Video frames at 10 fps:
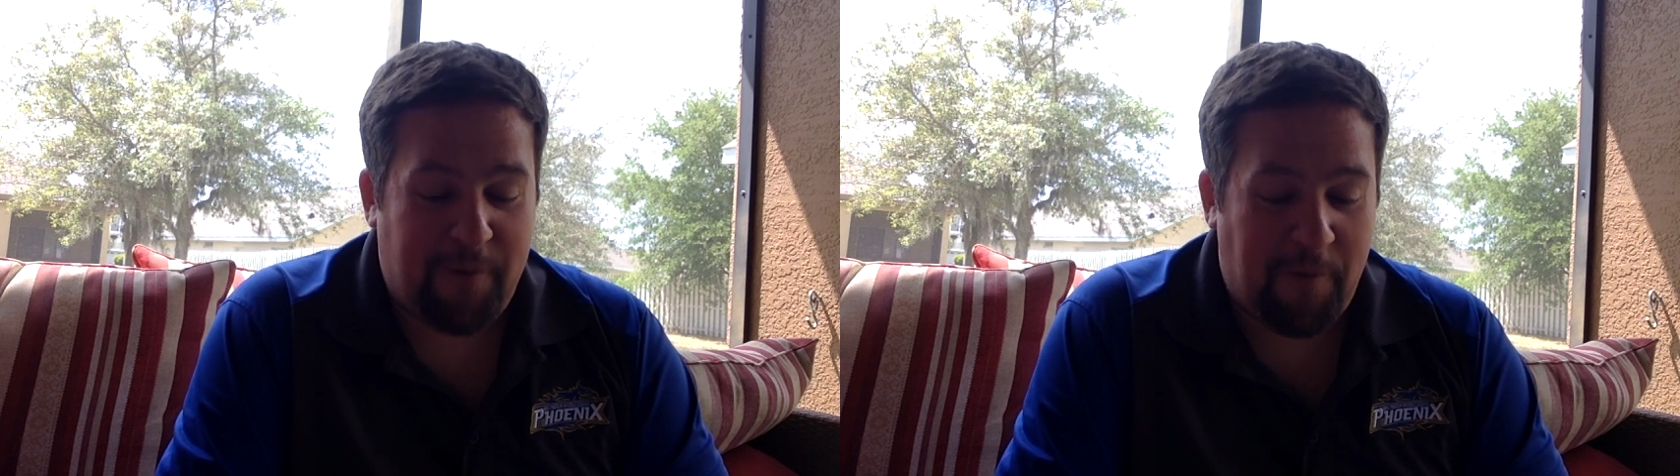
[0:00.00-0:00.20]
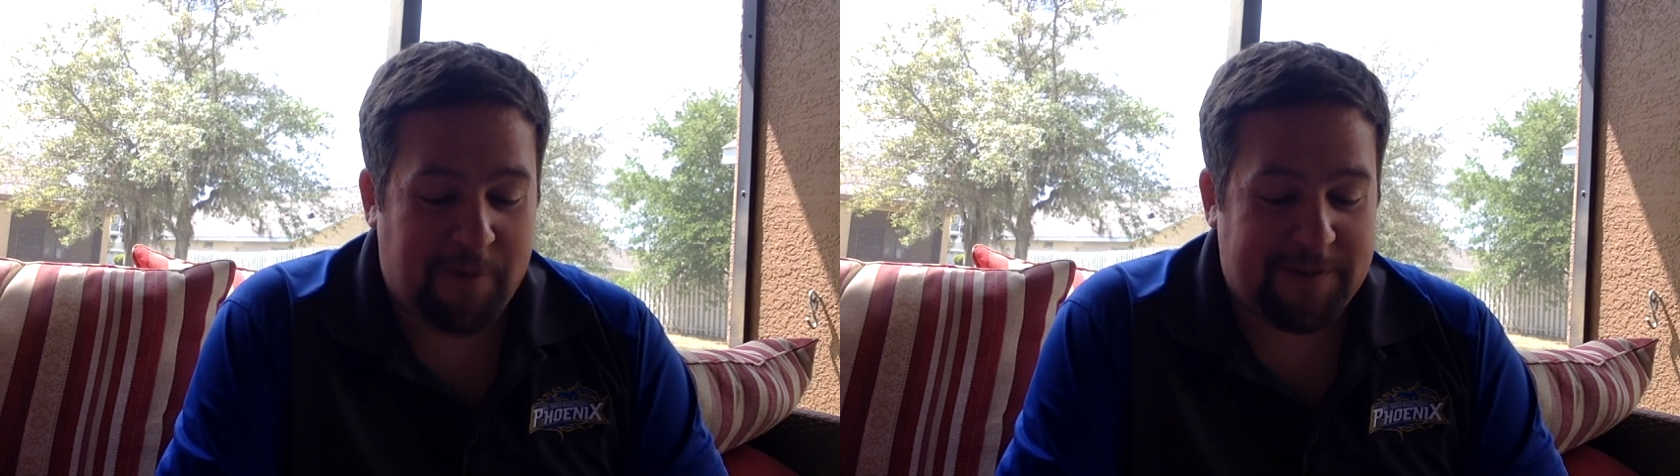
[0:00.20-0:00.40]

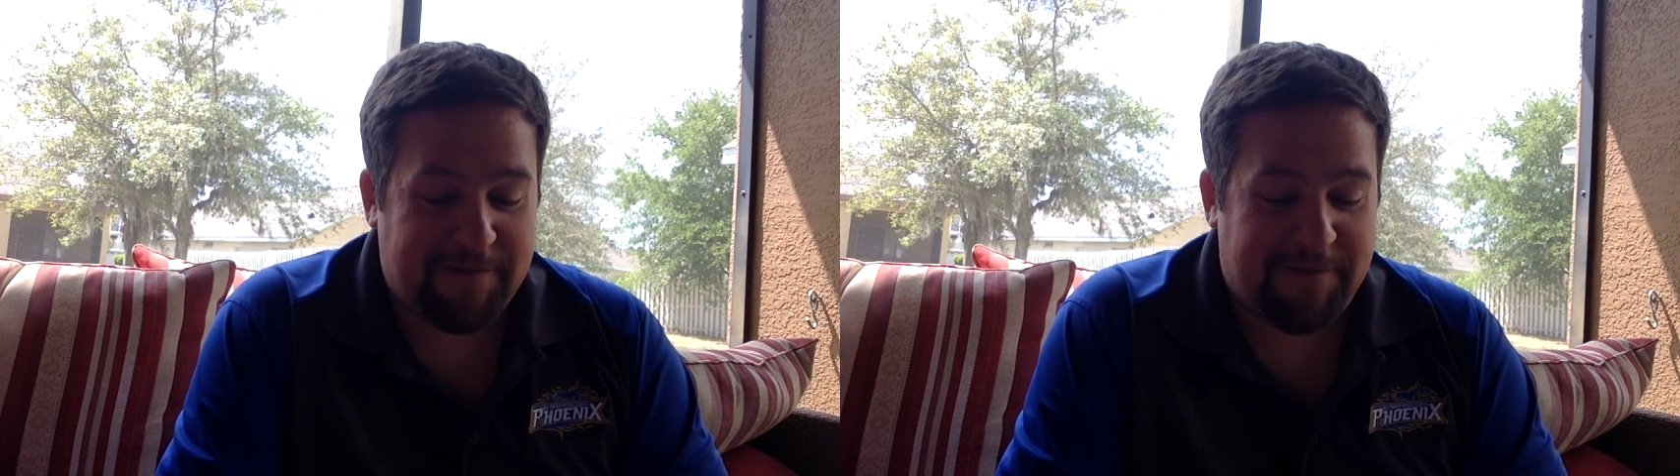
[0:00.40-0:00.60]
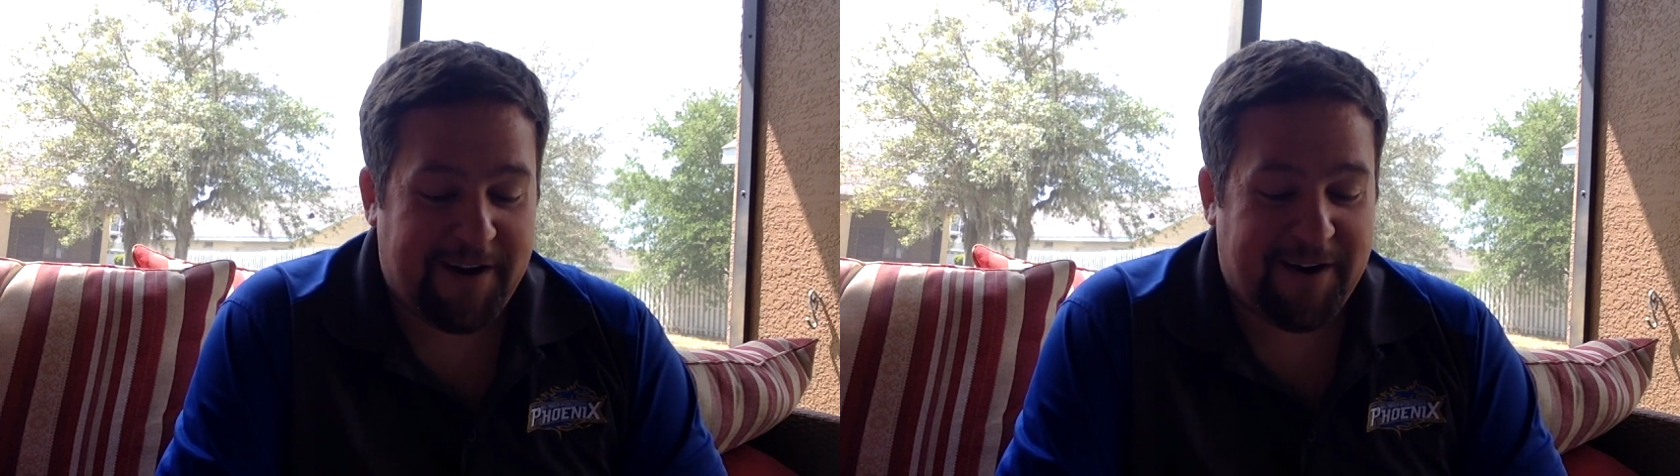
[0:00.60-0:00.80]
was a
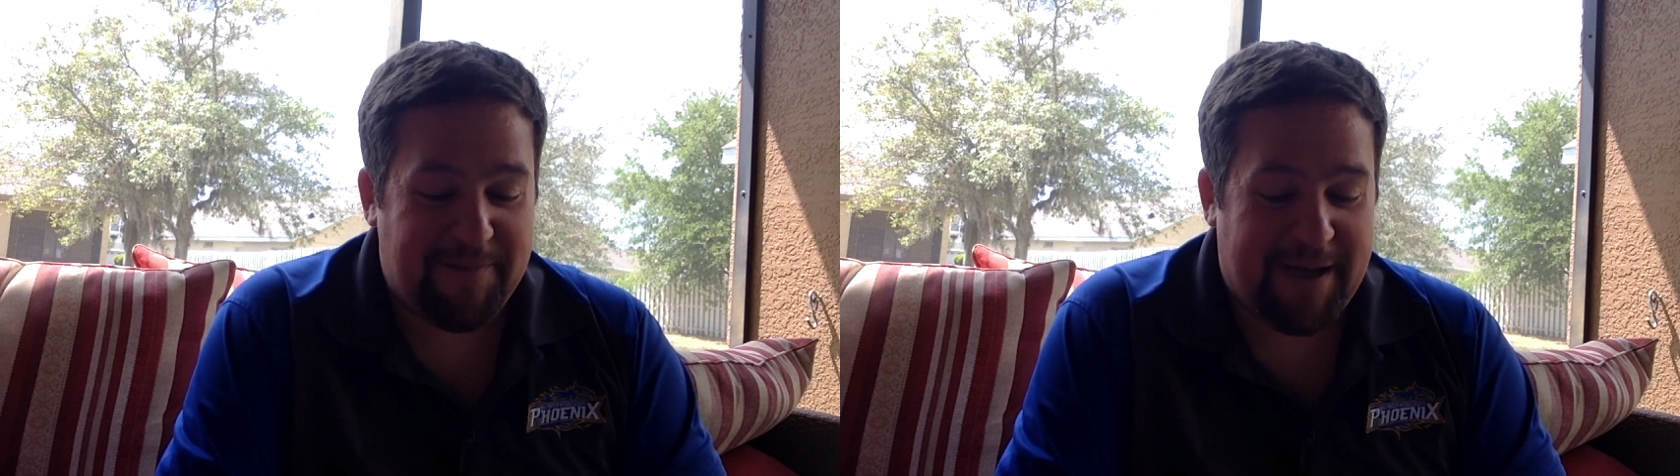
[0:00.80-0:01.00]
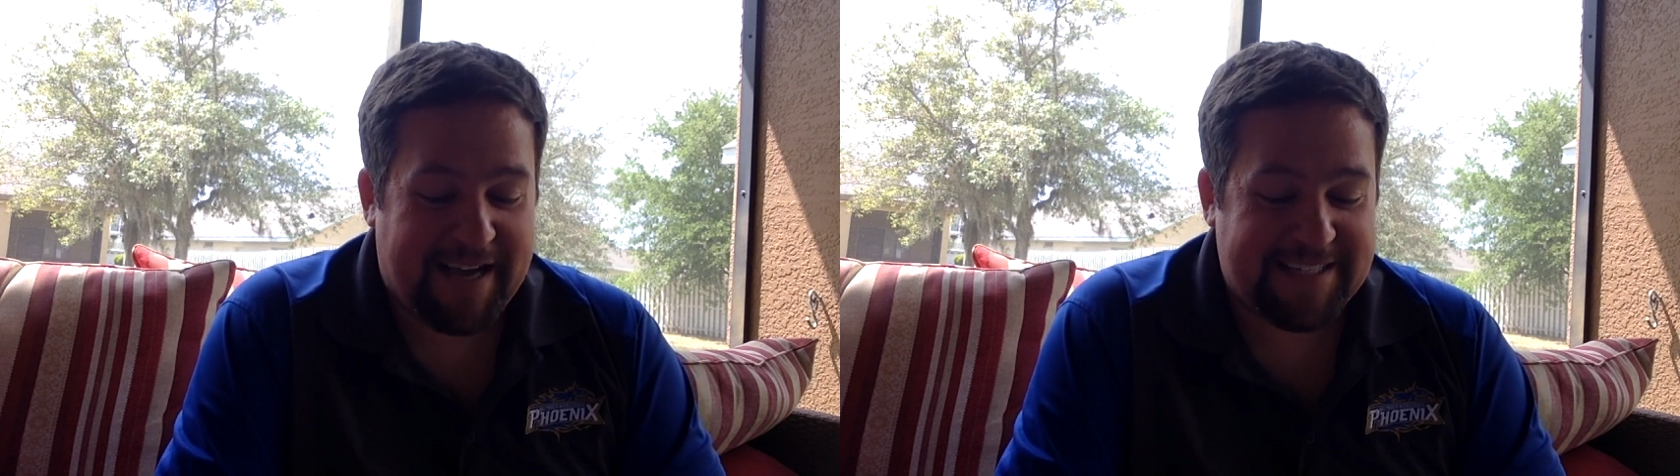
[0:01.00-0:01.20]
very
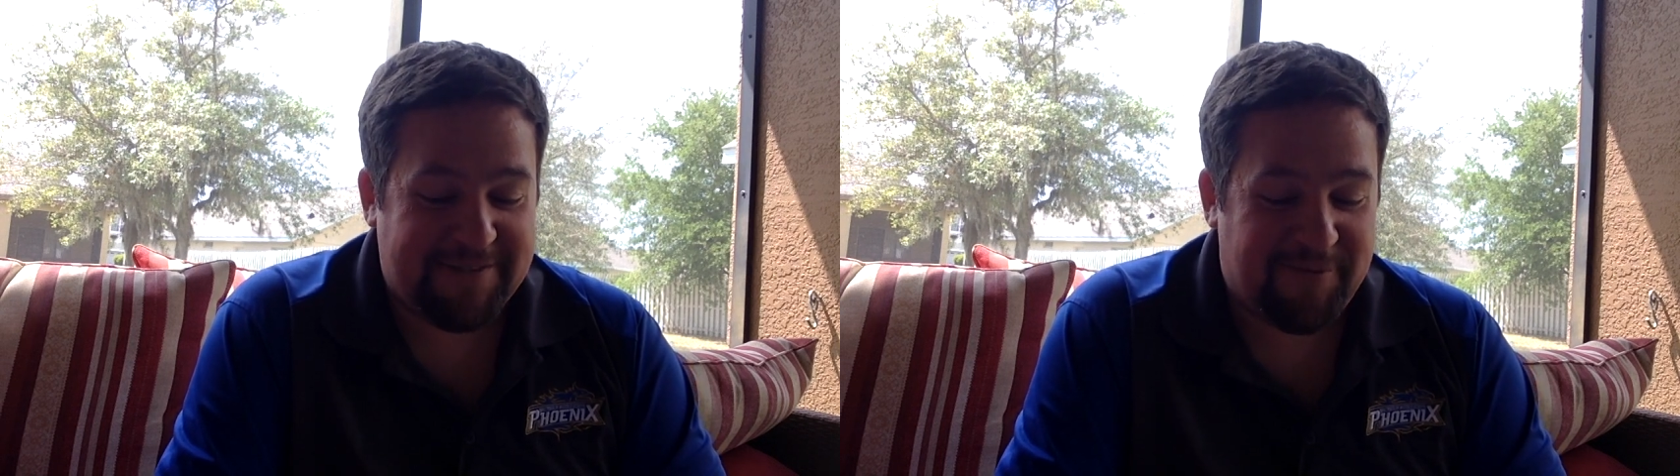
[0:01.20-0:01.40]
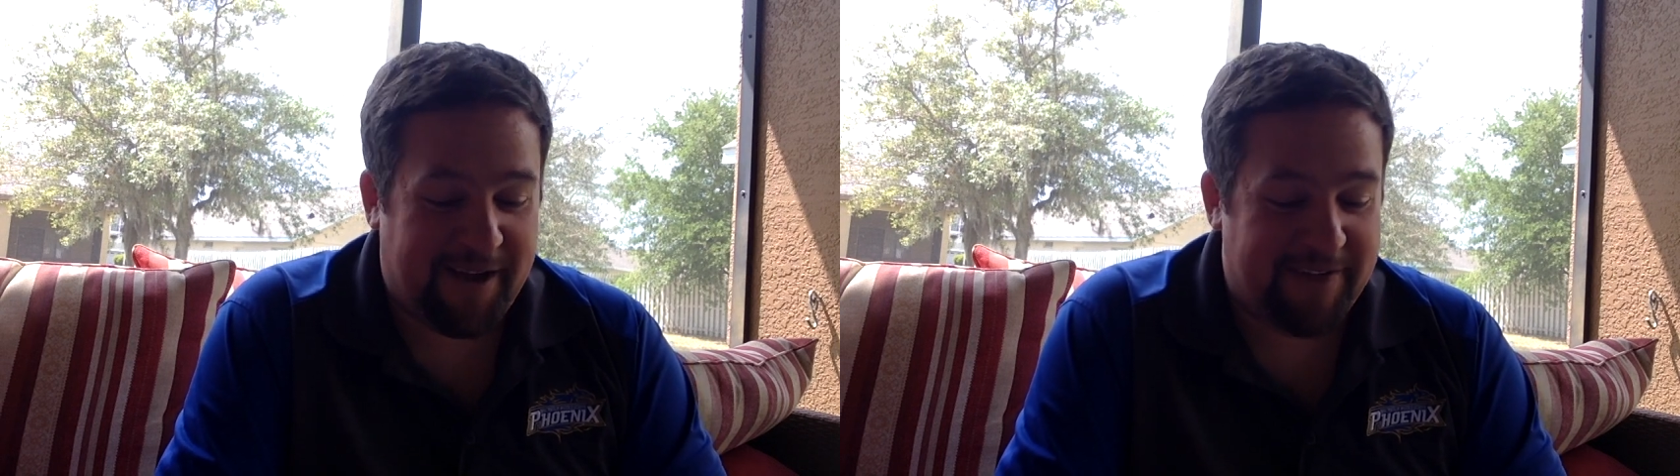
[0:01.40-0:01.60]

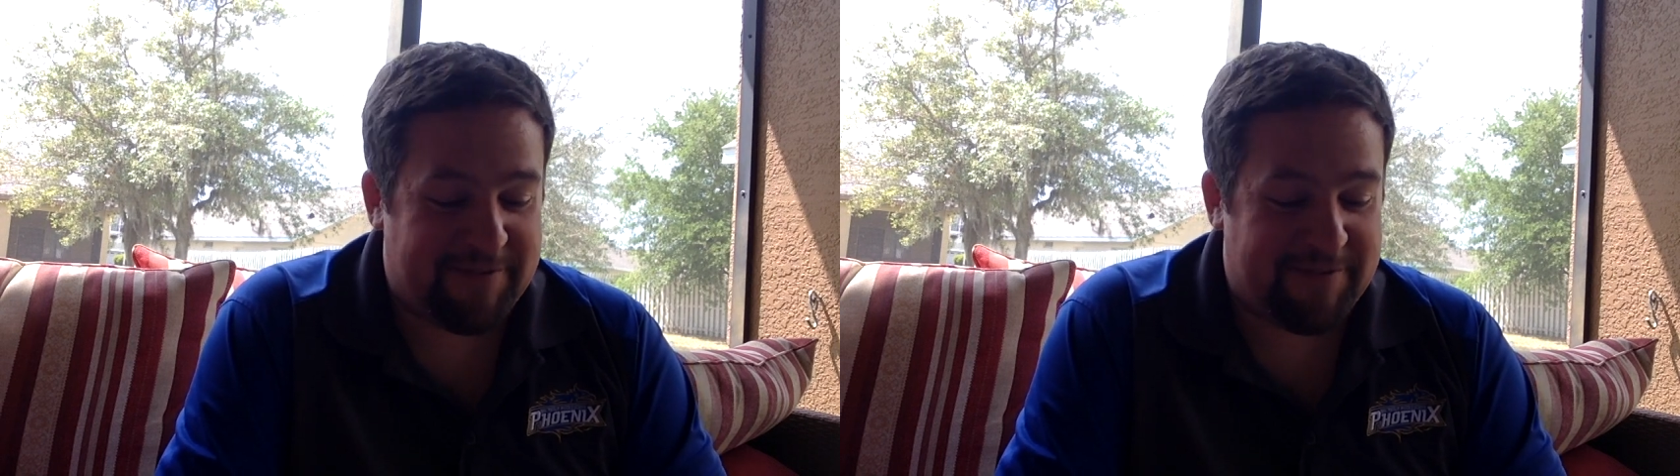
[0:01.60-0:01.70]
passive way